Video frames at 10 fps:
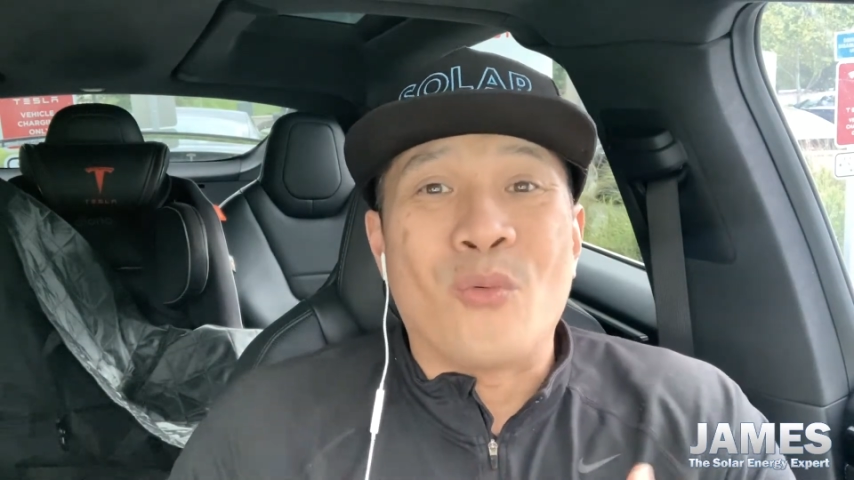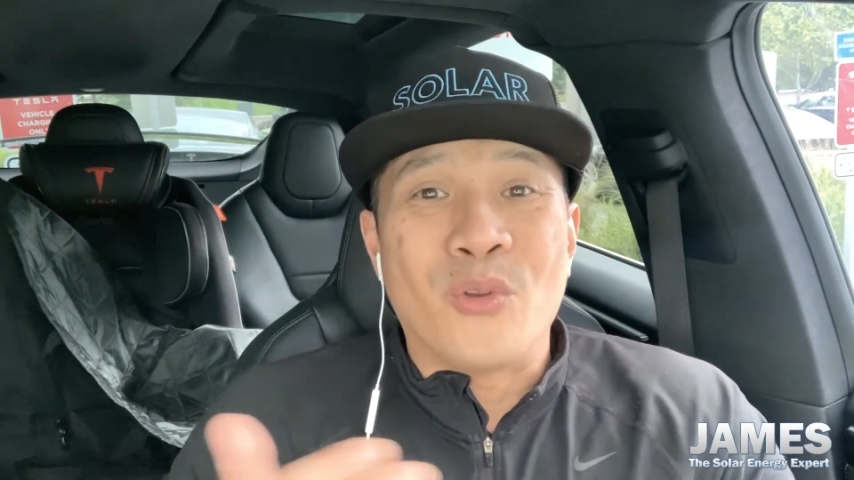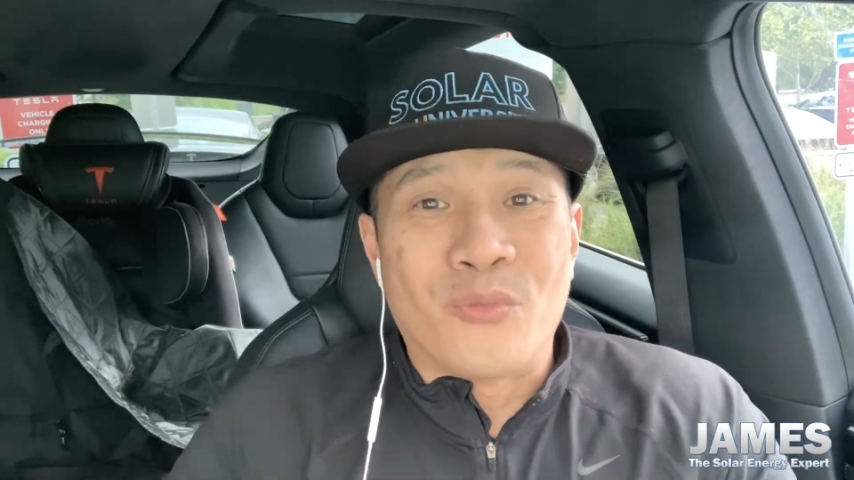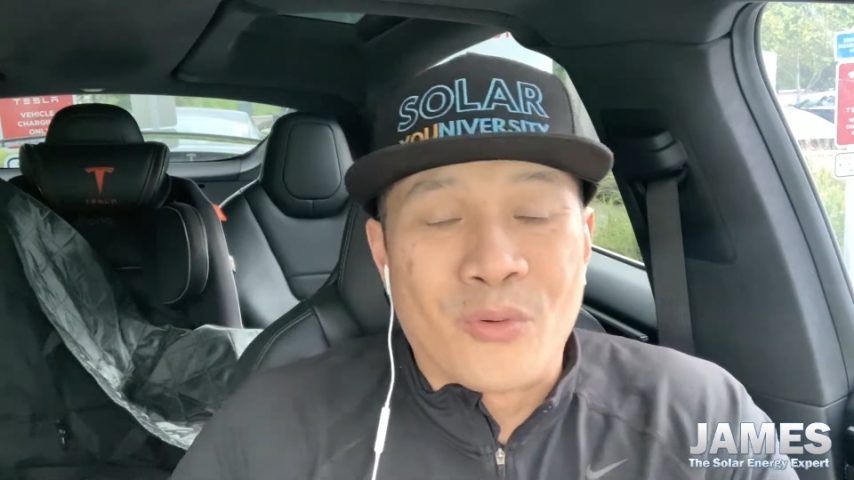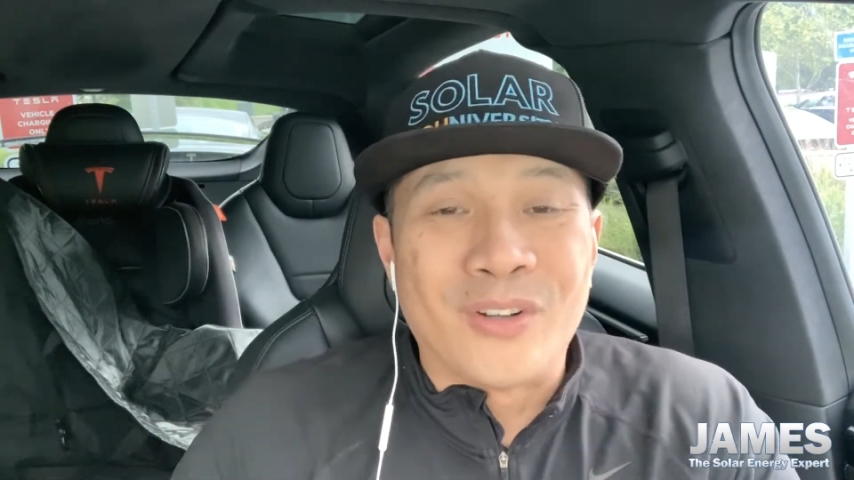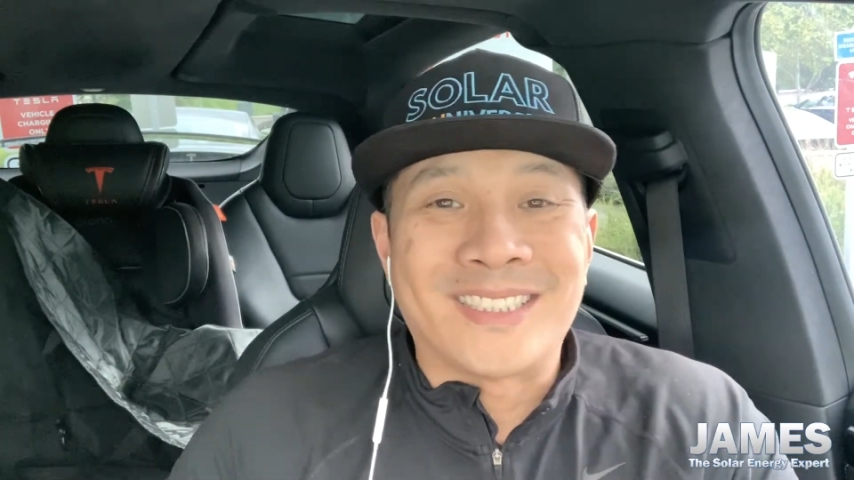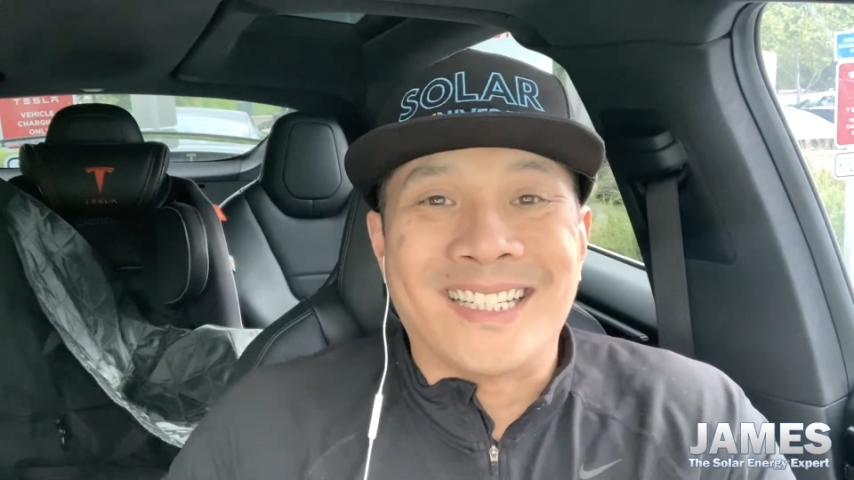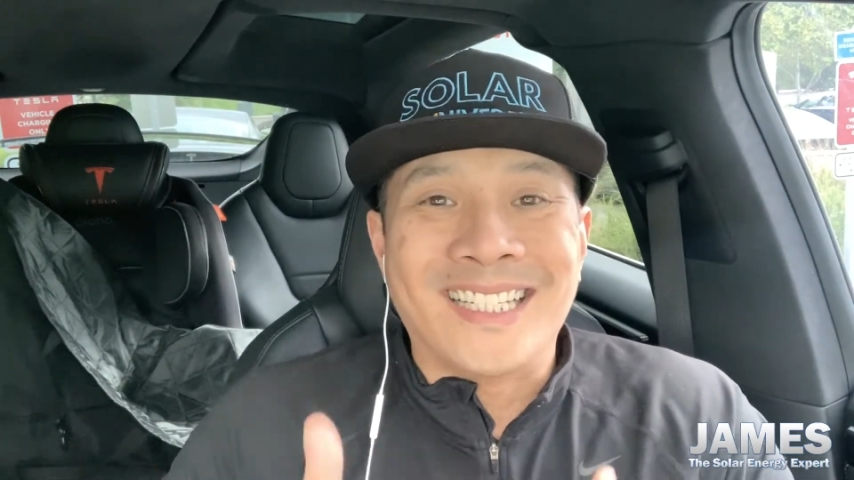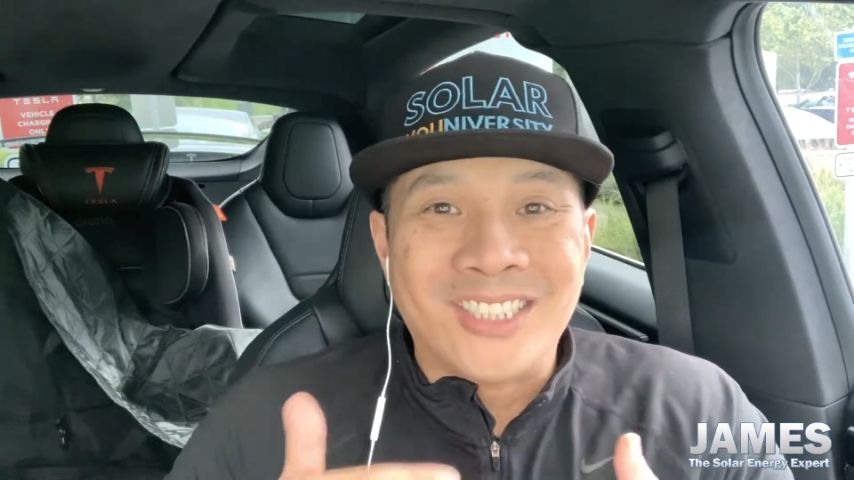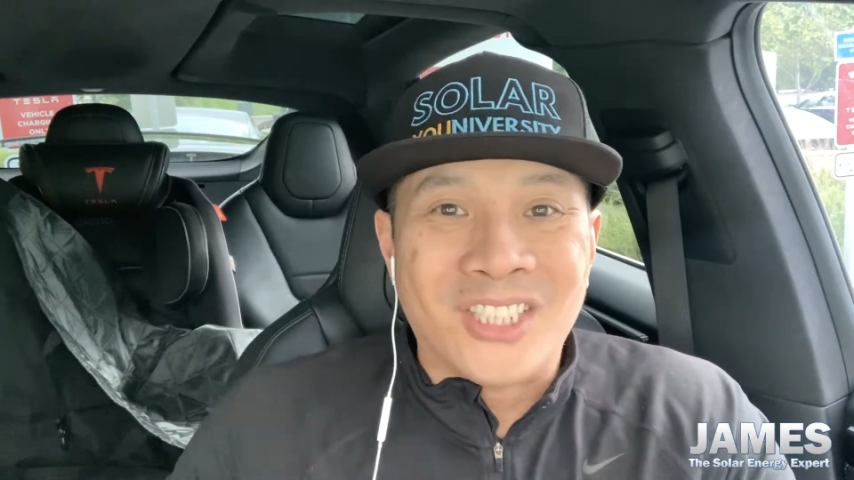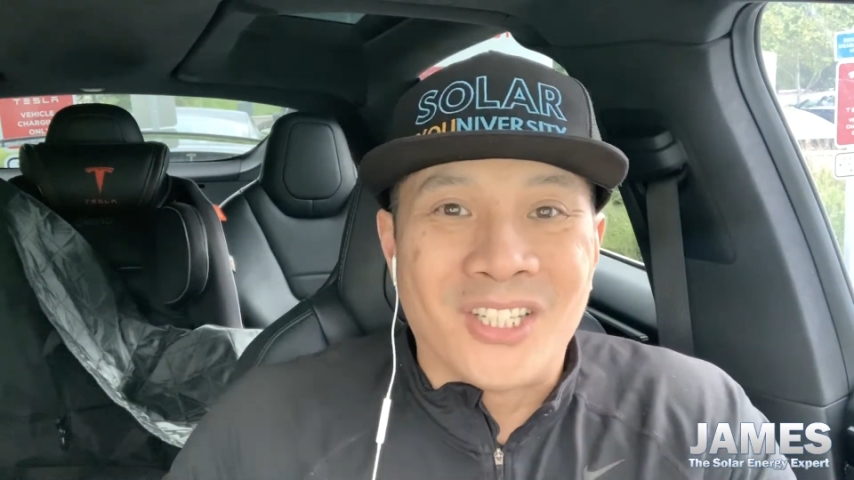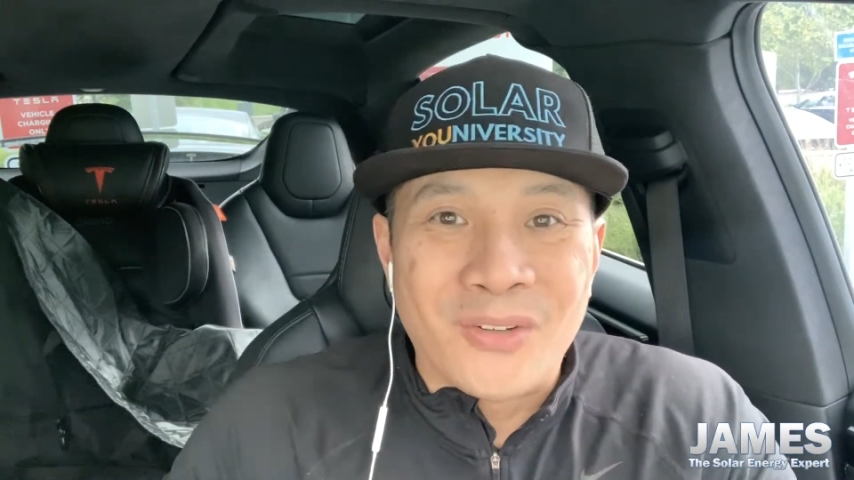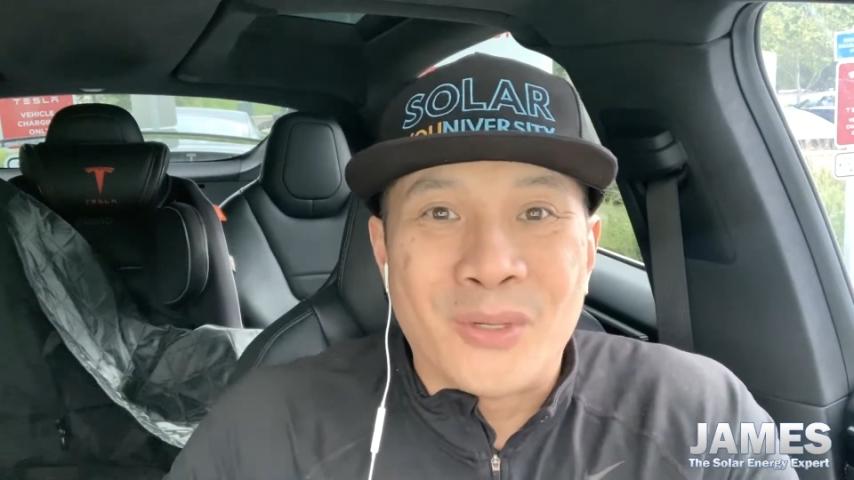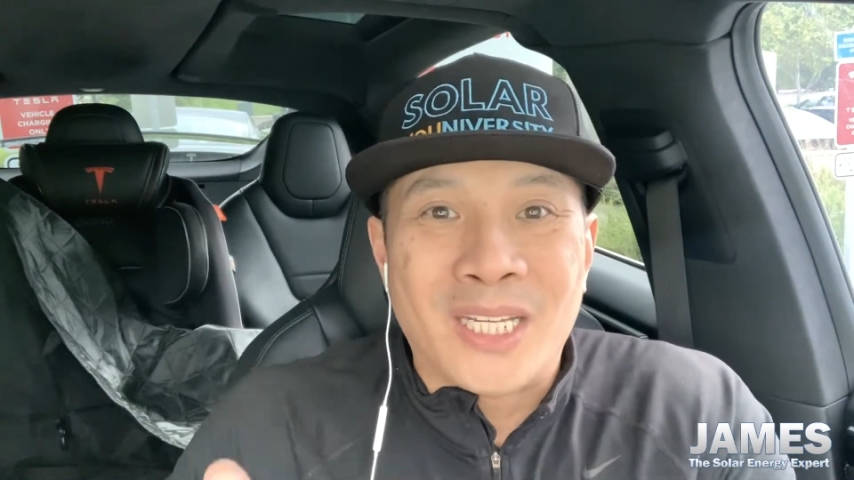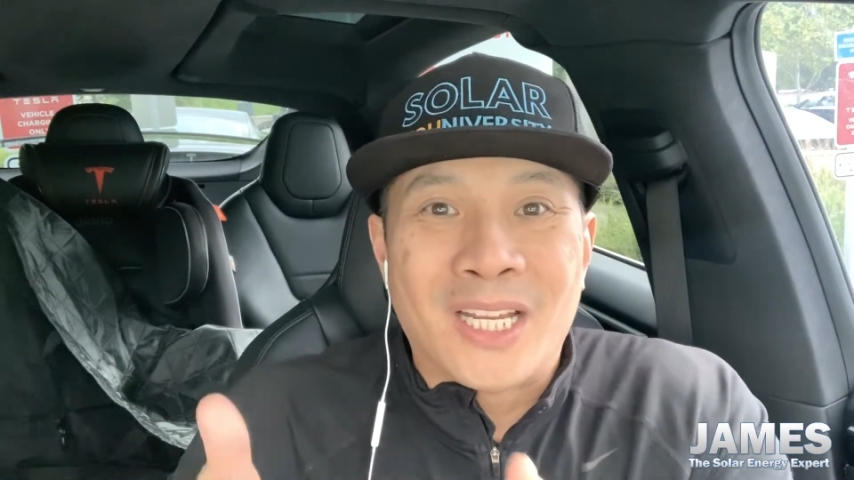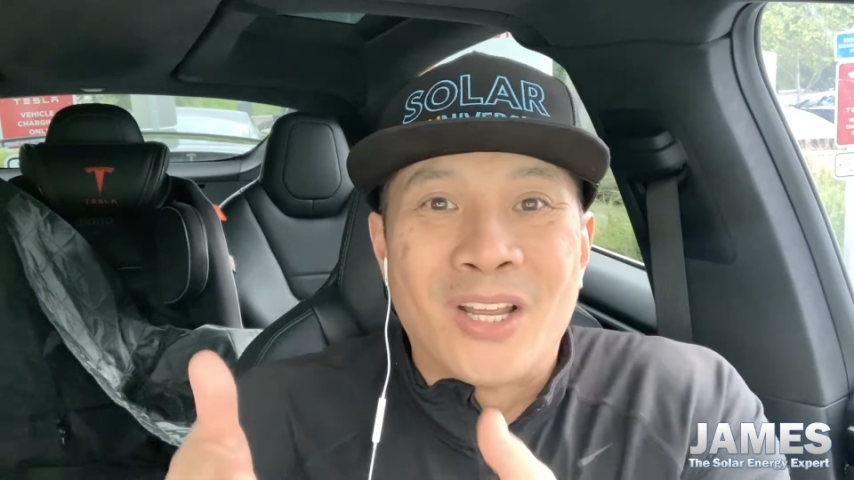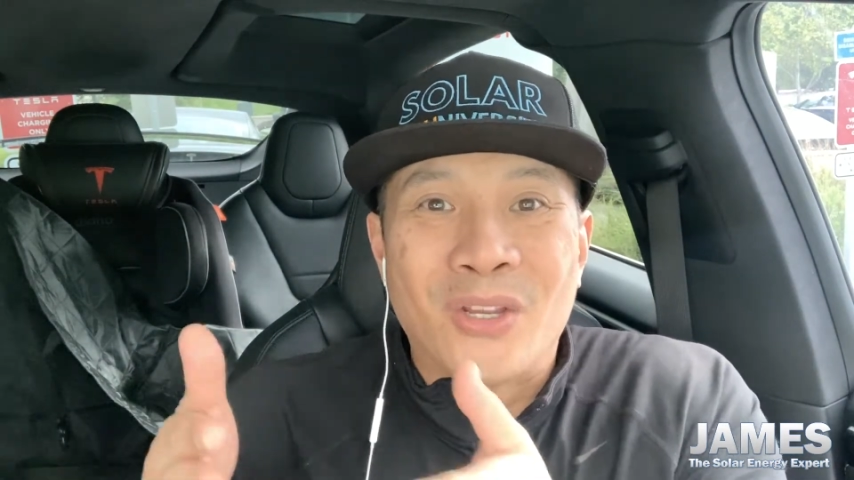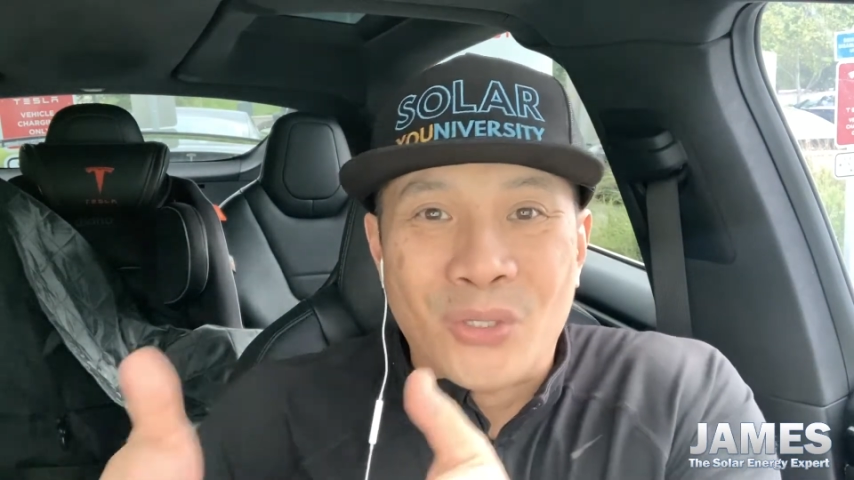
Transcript: reverse engineering